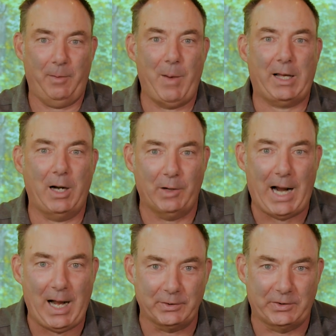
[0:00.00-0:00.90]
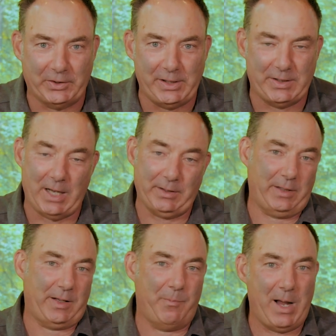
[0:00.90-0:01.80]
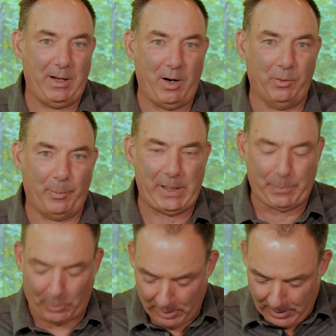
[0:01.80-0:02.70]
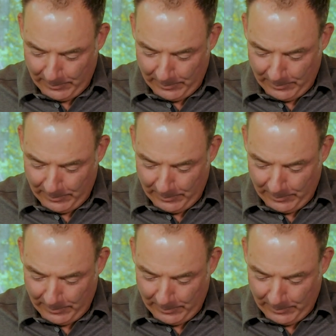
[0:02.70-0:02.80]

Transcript: They're making over houses these days. I guess they made over people